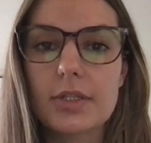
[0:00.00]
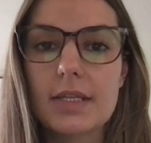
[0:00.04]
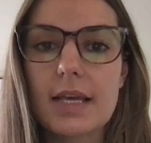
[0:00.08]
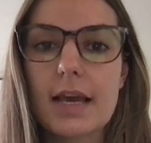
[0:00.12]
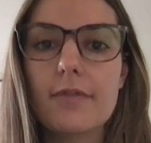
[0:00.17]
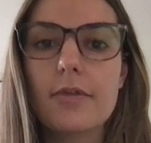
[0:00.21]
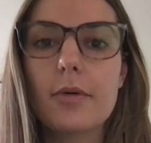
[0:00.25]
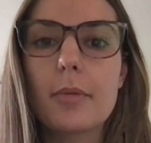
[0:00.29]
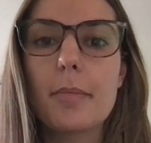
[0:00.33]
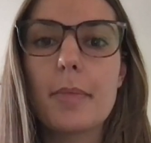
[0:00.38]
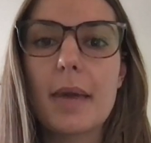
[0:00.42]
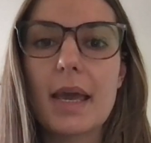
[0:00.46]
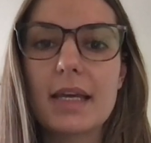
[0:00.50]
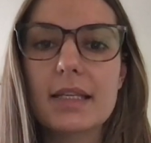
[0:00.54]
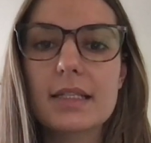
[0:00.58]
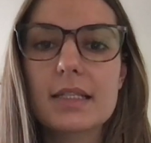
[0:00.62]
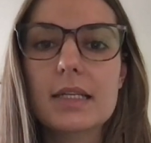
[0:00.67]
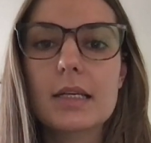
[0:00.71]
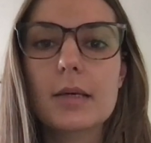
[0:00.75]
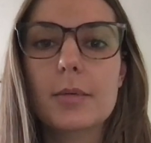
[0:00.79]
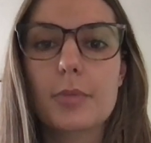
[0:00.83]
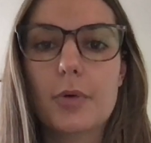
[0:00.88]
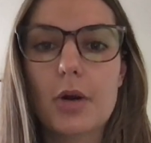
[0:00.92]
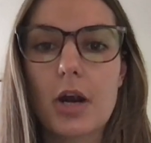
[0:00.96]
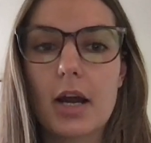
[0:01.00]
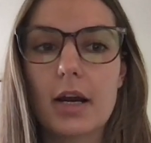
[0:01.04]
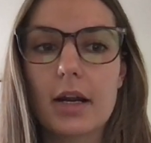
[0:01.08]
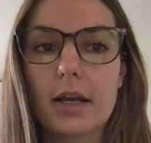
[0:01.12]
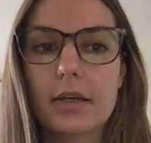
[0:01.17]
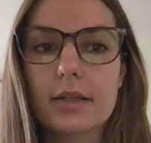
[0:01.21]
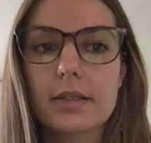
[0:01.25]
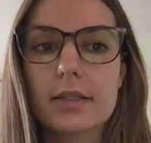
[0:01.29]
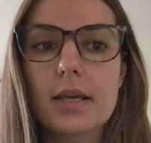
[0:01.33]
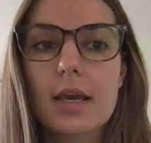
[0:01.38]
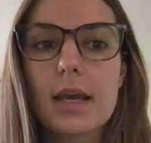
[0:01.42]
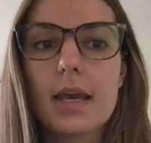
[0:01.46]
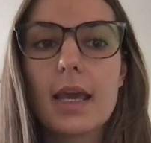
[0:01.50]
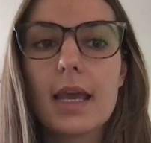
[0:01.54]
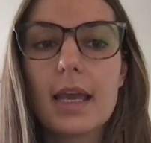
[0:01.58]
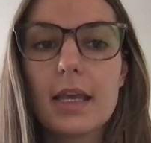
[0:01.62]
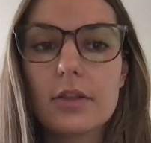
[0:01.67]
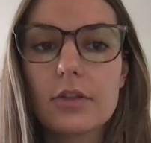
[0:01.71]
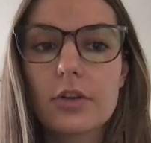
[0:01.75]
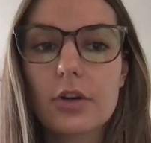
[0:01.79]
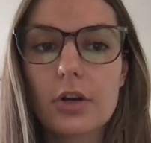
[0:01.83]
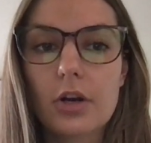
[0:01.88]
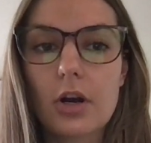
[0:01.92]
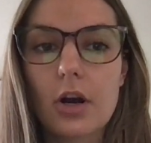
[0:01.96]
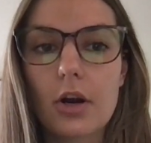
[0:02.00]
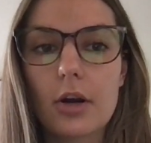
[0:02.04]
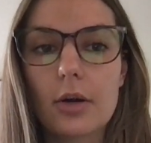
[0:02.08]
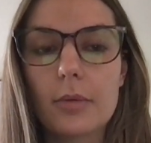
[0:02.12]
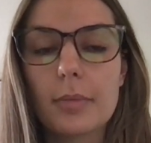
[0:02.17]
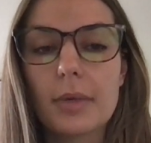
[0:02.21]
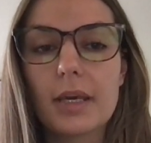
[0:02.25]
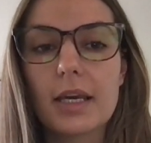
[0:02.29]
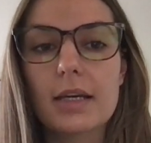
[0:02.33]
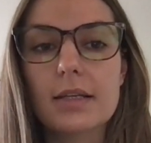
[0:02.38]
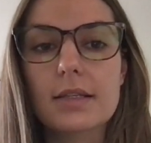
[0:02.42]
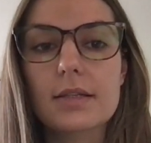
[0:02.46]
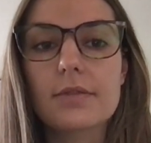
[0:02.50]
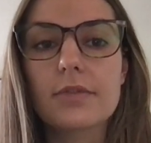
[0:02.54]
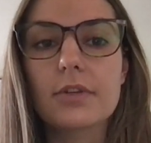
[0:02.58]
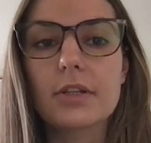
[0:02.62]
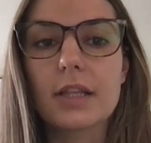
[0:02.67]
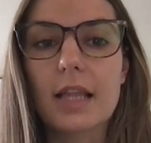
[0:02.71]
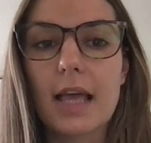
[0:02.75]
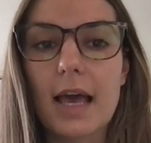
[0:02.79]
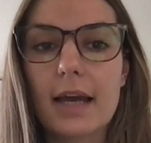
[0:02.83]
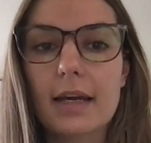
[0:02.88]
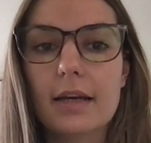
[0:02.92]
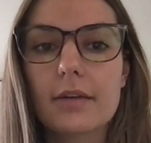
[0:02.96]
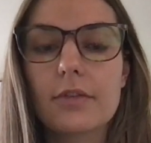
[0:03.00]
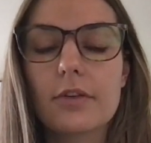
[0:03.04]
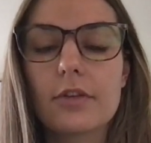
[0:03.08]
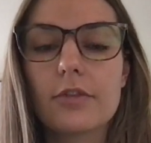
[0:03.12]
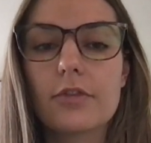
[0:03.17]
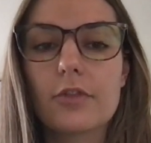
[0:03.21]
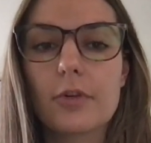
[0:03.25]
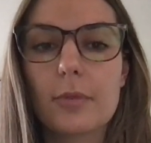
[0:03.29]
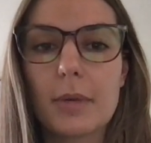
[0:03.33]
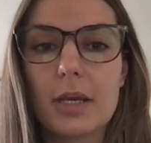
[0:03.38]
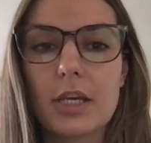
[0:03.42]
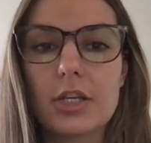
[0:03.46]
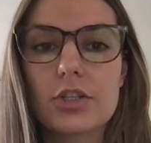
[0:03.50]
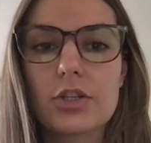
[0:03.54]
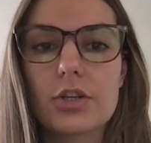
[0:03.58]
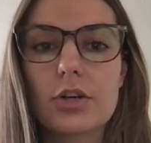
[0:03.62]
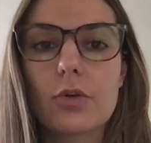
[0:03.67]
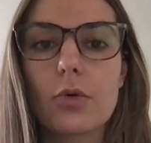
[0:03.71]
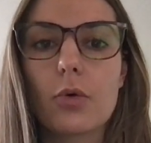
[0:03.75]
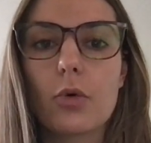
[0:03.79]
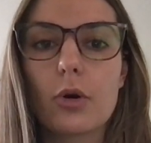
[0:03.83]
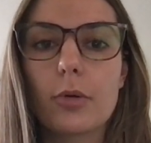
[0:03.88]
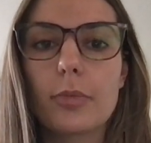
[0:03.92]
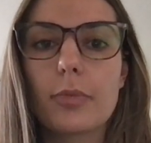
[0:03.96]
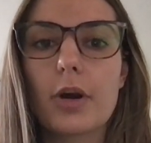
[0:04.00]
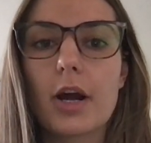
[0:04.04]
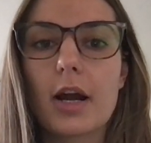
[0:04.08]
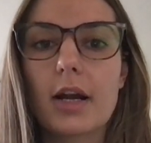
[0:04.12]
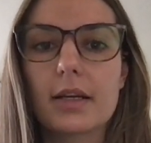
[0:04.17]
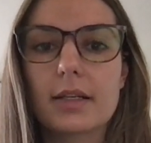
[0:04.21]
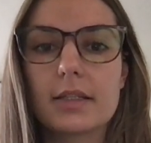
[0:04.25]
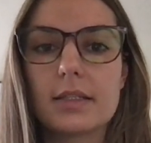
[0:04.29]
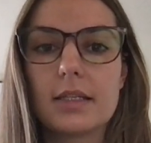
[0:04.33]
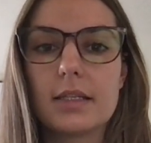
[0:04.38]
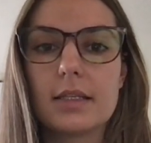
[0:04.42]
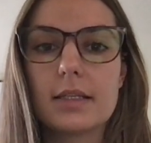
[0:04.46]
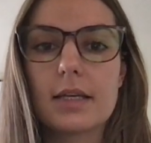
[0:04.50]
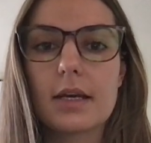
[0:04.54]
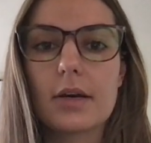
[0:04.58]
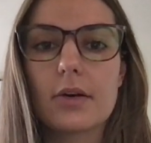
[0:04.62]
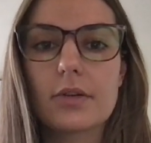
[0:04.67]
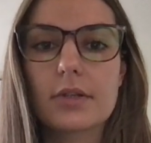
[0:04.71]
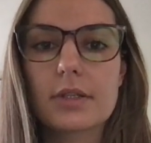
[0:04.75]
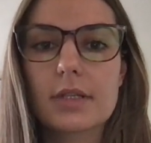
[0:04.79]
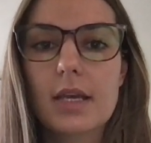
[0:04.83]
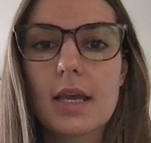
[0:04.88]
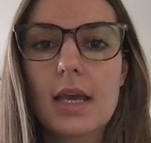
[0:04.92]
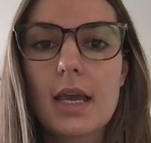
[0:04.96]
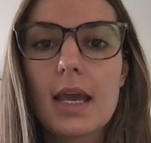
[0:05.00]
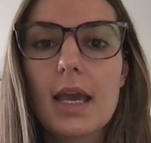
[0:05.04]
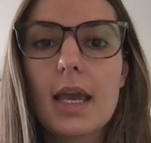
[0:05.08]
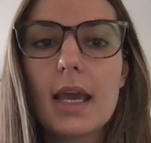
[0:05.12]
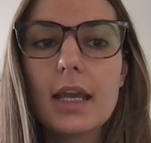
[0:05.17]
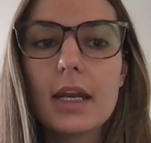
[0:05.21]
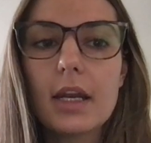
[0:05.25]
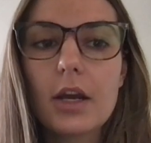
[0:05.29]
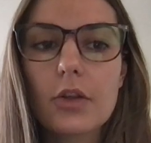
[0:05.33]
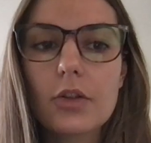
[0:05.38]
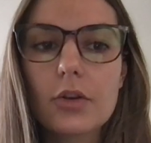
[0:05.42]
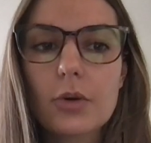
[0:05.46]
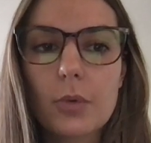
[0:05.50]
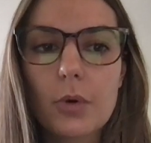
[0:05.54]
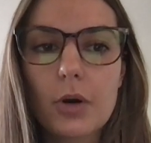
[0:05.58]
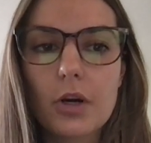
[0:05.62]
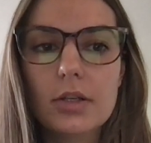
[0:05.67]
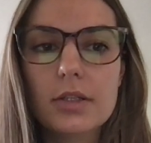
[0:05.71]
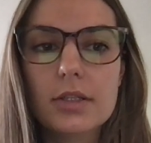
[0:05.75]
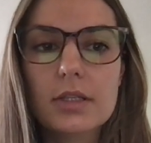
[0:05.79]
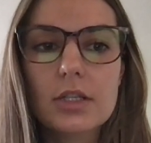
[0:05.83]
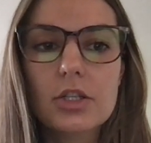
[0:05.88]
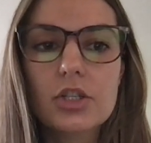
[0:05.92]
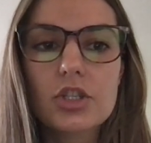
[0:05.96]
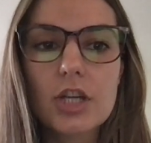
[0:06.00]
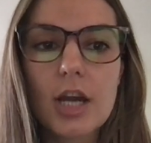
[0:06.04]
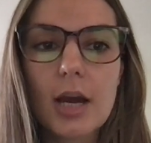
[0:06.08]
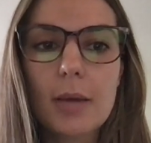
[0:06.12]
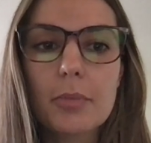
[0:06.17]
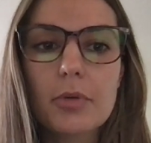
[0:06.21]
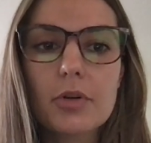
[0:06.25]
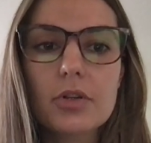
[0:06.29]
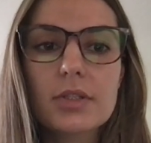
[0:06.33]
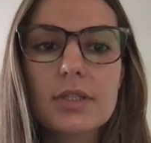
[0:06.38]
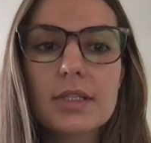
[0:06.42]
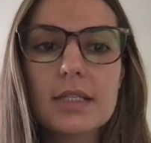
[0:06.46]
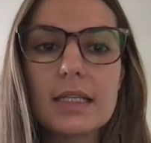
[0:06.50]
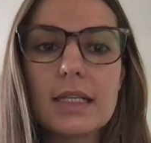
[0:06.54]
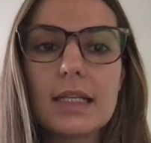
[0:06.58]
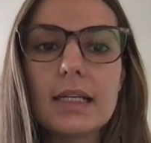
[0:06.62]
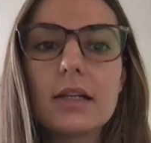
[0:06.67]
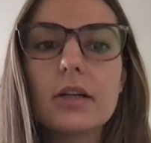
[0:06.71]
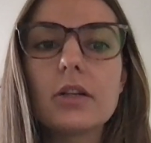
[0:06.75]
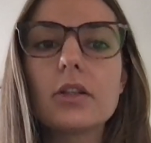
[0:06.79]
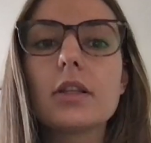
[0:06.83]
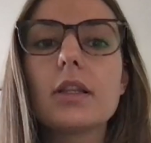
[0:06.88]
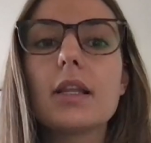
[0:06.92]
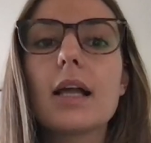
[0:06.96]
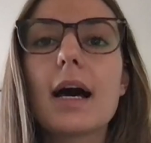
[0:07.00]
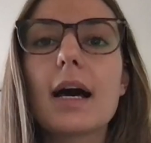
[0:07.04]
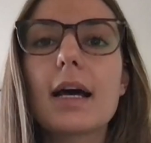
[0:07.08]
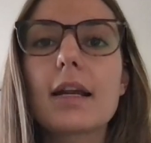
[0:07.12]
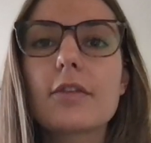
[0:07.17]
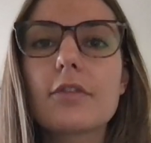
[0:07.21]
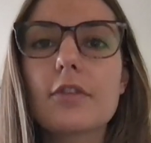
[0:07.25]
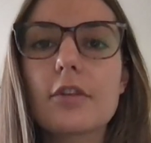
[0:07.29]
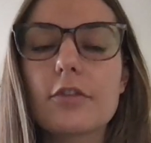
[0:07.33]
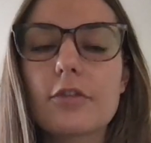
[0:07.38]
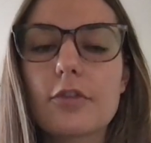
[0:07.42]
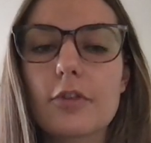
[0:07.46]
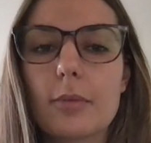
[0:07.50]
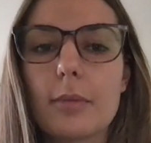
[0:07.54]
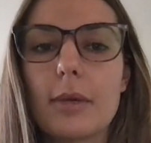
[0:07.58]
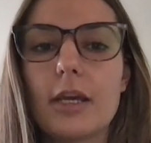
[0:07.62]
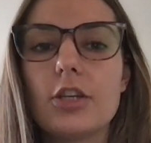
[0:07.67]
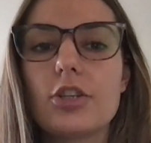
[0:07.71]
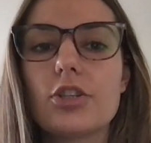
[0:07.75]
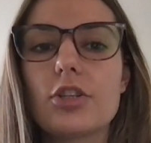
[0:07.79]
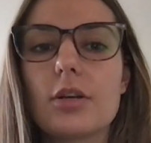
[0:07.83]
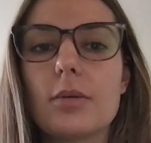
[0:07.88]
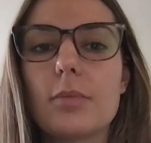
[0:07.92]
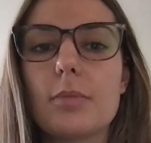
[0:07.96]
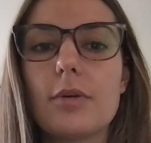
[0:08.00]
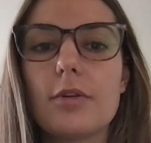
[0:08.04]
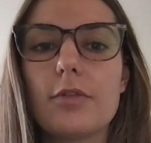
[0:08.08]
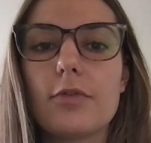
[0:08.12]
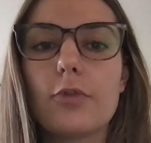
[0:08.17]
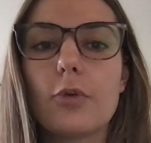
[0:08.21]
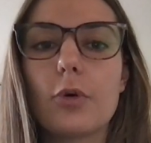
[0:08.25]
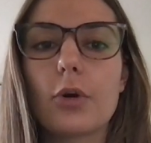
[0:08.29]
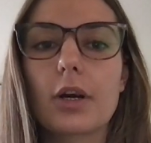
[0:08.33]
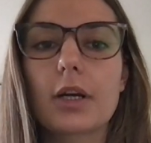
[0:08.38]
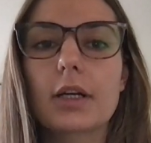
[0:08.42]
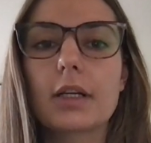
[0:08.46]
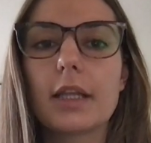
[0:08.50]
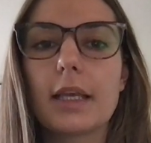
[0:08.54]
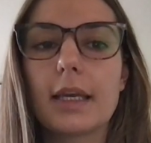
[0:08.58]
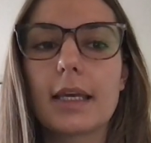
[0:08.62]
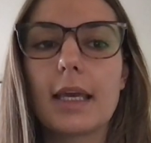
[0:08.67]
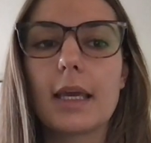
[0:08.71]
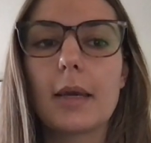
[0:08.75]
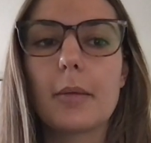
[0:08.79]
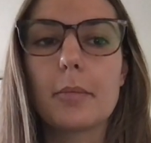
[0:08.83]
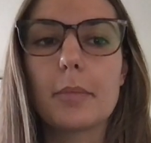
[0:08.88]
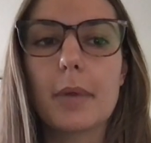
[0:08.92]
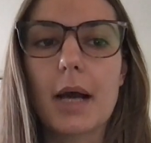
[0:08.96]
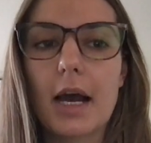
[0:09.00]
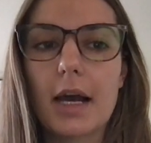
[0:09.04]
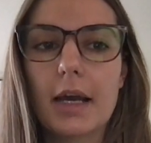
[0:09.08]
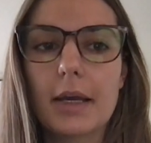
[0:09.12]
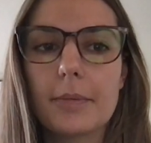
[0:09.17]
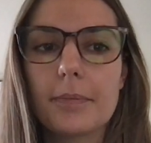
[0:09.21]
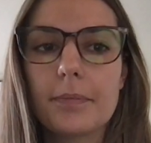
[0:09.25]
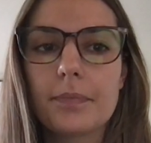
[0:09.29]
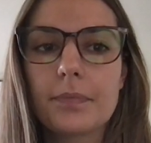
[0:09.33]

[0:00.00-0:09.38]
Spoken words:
have abandoned a product in their cart because of a lack of information or product details. In other words, shoppers need a lot of information before clicking buy.